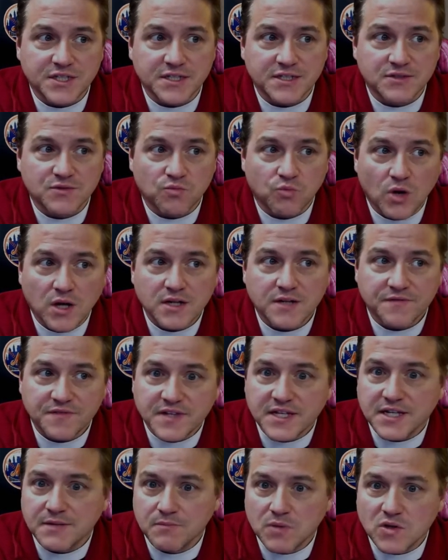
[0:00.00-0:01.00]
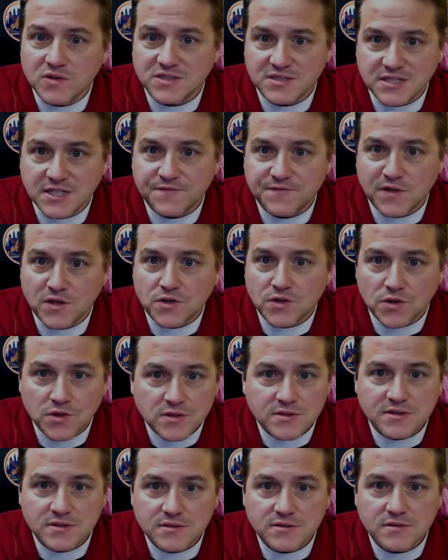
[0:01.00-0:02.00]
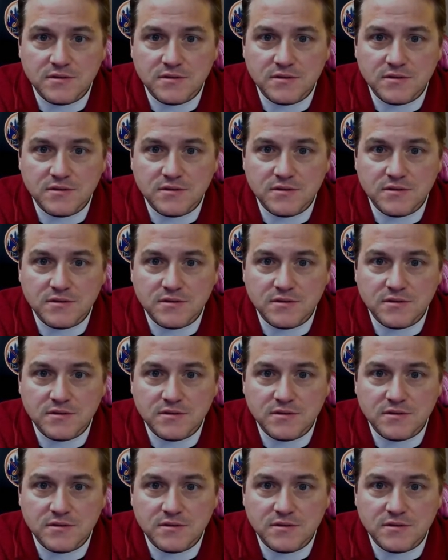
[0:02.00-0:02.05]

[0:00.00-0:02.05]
is one of the most difficult